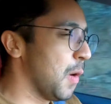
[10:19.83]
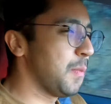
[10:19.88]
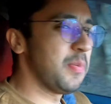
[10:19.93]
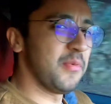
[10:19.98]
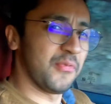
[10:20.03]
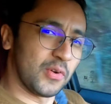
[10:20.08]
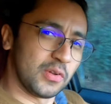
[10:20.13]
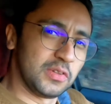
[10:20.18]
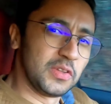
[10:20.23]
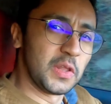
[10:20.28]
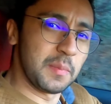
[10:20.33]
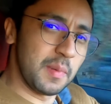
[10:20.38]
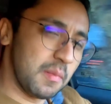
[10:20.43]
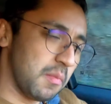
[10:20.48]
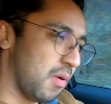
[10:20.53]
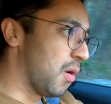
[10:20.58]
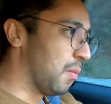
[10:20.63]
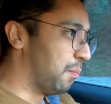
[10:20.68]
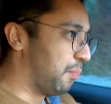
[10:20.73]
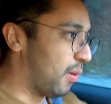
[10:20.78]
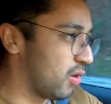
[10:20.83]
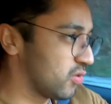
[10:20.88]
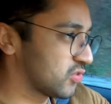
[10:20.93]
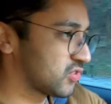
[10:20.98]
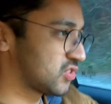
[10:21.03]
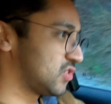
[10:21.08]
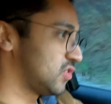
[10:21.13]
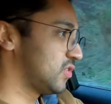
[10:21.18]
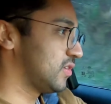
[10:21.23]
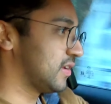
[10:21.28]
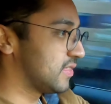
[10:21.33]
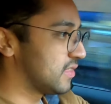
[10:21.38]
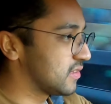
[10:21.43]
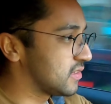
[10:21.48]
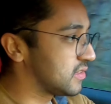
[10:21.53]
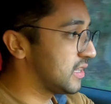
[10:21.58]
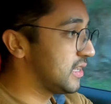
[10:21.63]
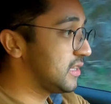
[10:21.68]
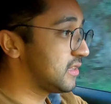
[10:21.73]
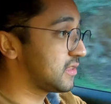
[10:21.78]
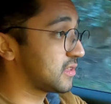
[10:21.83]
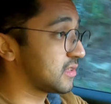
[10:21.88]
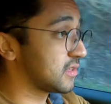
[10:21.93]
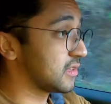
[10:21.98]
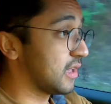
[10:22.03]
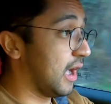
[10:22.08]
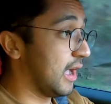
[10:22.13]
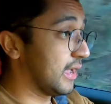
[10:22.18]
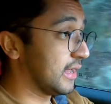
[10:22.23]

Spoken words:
hoping for a little bit more bolster in the seats,